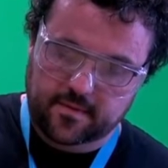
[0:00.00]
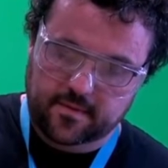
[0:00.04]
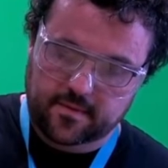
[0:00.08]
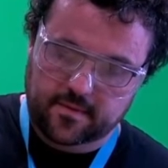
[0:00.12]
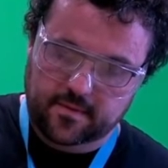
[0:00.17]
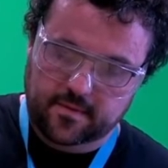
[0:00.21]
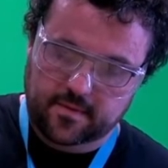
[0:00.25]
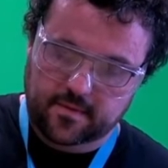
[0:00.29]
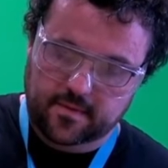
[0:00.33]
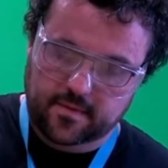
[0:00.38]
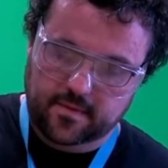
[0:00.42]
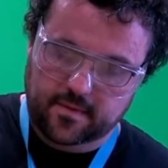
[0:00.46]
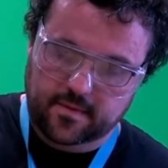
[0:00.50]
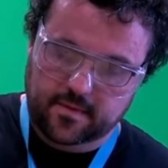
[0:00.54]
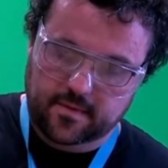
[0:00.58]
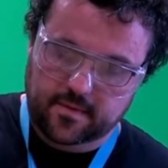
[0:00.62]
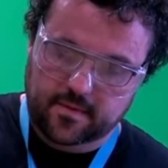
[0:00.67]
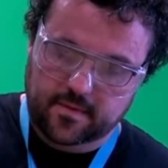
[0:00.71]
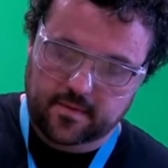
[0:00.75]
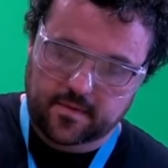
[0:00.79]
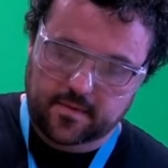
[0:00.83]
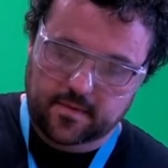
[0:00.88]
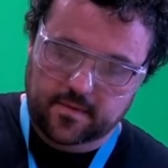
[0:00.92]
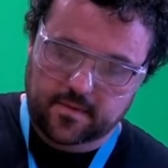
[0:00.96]

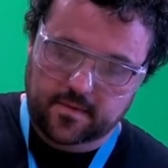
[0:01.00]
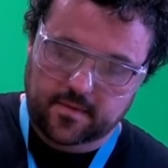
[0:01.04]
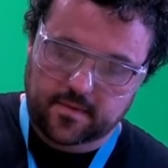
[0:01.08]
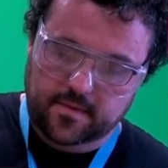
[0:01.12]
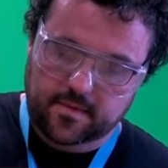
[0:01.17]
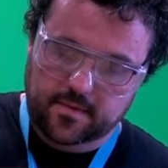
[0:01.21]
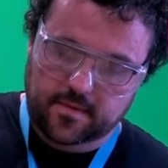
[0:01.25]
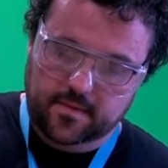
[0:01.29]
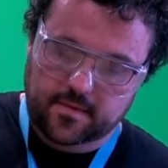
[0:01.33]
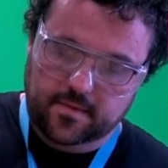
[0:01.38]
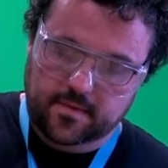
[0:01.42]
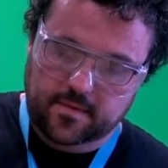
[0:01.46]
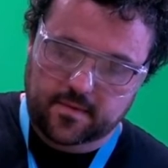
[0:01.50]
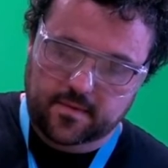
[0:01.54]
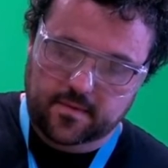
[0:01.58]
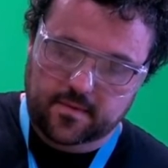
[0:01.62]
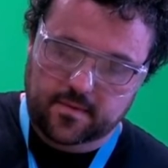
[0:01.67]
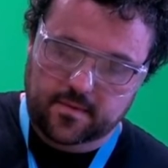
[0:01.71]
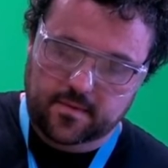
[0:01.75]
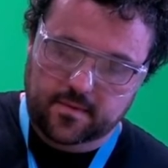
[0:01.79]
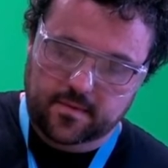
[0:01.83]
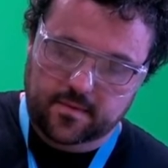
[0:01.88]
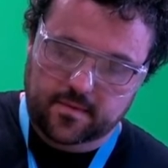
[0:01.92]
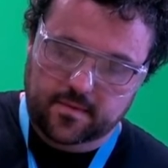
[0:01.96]

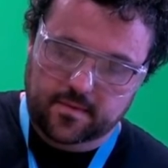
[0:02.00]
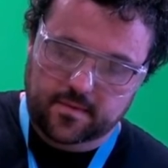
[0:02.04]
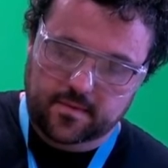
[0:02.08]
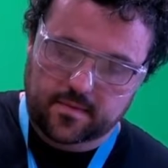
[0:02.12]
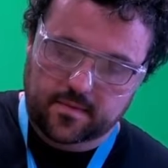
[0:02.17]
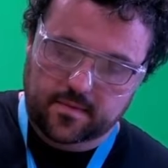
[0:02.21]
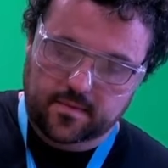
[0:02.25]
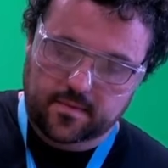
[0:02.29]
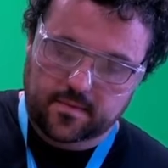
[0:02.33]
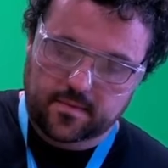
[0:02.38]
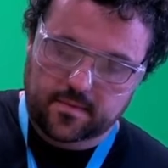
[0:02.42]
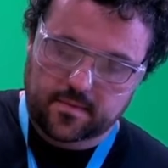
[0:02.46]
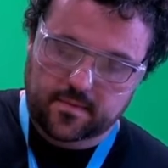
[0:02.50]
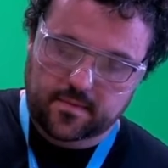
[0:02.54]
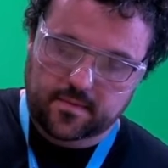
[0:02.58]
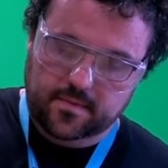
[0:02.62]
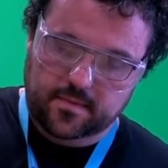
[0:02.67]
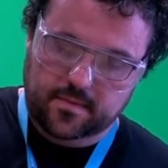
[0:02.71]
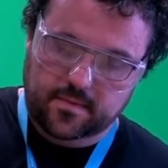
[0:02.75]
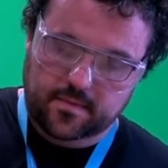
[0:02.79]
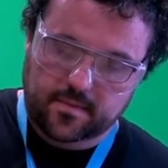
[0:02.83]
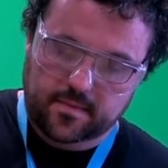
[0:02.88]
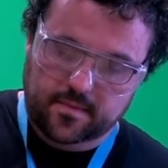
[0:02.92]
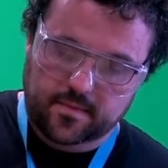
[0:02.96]

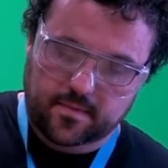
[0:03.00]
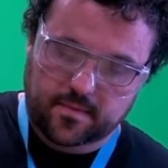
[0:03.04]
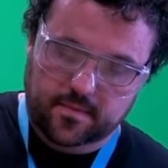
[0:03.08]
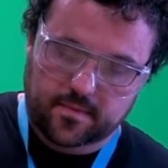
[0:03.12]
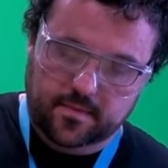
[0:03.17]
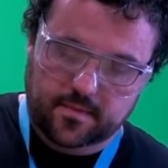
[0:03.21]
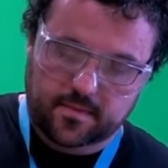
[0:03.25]
No one is speaking in this clip.